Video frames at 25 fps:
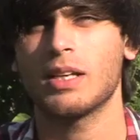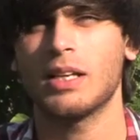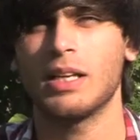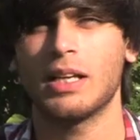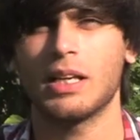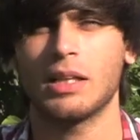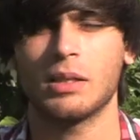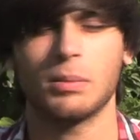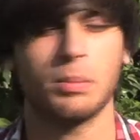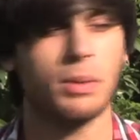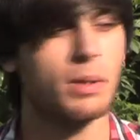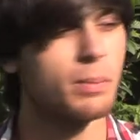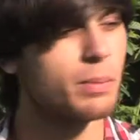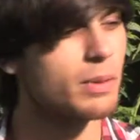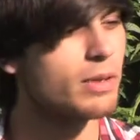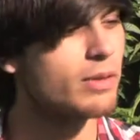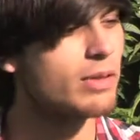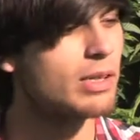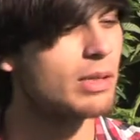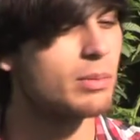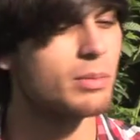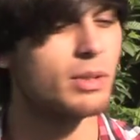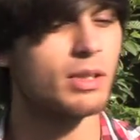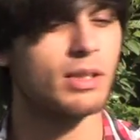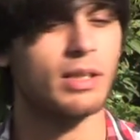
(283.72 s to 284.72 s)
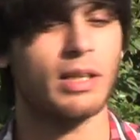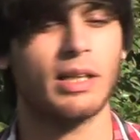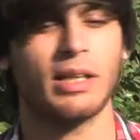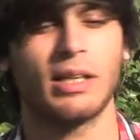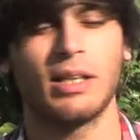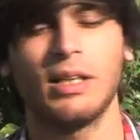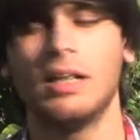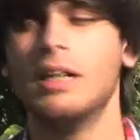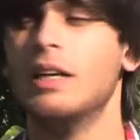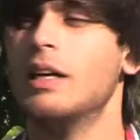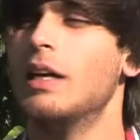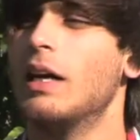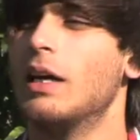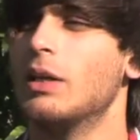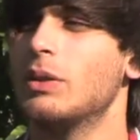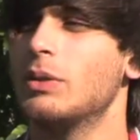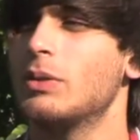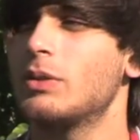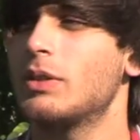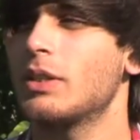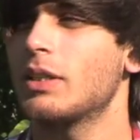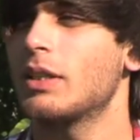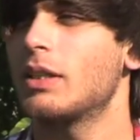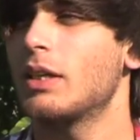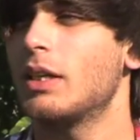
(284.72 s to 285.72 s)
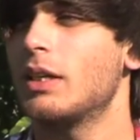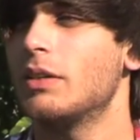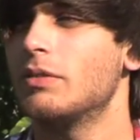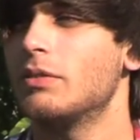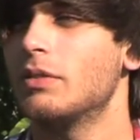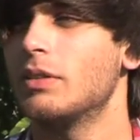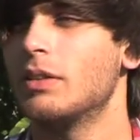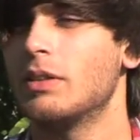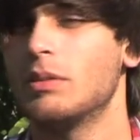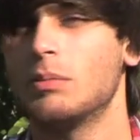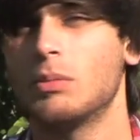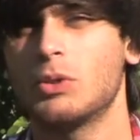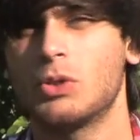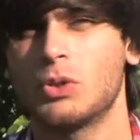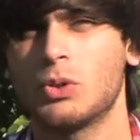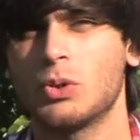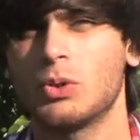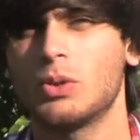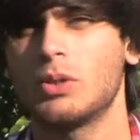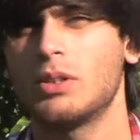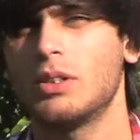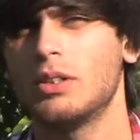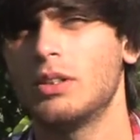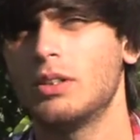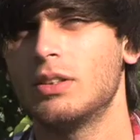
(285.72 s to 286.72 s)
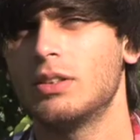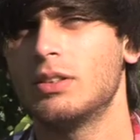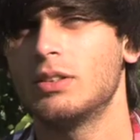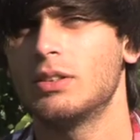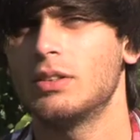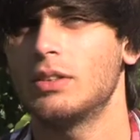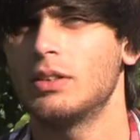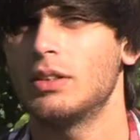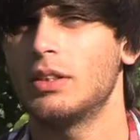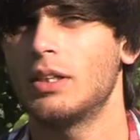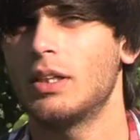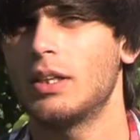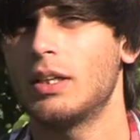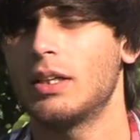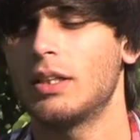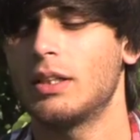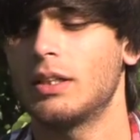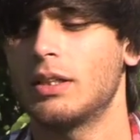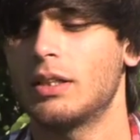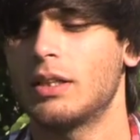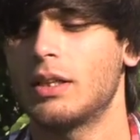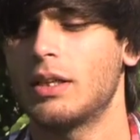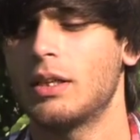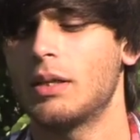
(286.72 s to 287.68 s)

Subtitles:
and like people around me, and like I do think I've matured and